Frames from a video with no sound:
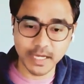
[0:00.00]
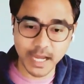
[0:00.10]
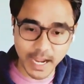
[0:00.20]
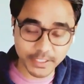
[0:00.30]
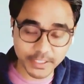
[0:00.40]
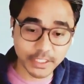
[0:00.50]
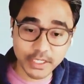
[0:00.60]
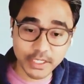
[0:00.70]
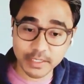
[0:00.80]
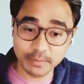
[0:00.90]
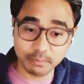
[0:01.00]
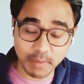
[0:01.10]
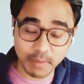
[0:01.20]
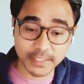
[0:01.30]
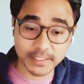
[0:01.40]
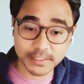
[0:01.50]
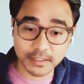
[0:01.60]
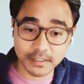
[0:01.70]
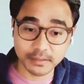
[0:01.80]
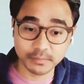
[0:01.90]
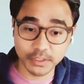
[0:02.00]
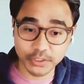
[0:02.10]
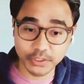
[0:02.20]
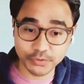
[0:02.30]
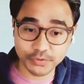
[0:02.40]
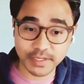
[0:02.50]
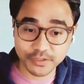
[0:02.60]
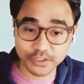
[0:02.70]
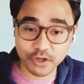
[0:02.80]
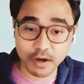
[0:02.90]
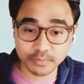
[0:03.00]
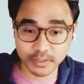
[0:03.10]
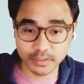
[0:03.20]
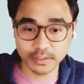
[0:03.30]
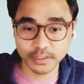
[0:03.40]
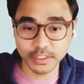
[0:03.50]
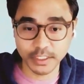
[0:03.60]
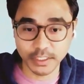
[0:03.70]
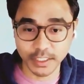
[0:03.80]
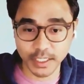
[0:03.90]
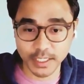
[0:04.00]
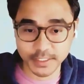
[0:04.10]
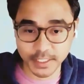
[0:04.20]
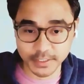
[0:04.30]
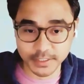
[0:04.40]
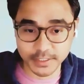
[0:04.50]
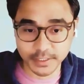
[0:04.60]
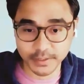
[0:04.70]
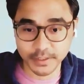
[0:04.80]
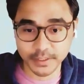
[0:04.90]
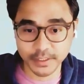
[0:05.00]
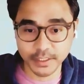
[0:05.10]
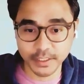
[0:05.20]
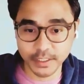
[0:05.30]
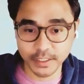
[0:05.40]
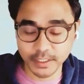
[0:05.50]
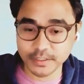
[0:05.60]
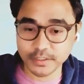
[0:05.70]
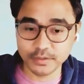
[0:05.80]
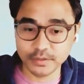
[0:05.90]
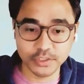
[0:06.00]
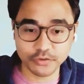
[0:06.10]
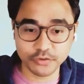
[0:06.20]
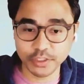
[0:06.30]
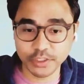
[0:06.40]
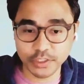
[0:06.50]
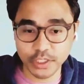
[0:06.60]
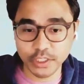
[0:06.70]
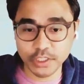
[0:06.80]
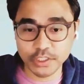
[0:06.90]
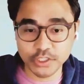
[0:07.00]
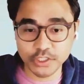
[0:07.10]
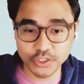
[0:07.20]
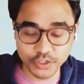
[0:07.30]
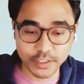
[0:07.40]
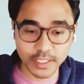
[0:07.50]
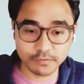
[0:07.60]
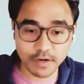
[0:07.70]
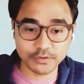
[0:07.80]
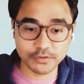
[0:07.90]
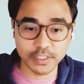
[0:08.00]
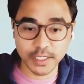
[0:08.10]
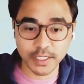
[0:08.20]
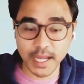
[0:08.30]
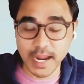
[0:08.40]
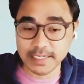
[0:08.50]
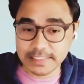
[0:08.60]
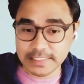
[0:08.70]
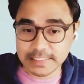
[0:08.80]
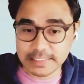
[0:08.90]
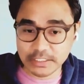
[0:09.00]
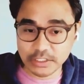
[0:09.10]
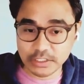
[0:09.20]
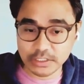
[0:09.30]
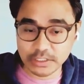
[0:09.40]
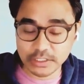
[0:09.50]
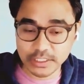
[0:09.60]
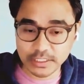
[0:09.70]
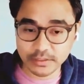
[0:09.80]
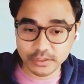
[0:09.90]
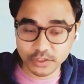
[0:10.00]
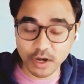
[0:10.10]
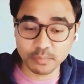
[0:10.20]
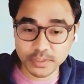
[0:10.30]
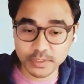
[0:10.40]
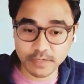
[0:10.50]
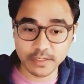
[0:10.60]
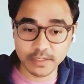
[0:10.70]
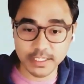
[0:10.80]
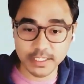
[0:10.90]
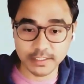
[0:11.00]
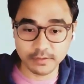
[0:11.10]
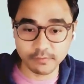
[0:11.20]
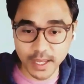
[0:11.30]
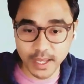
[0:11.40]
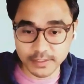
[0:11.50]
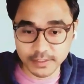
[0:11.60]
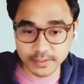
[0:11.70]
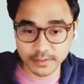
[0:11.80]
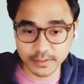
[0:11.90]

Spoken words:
ideally, by this time, you should have stopped taking NSAIDs. It's generally advised to take at least stop 7 days in advance.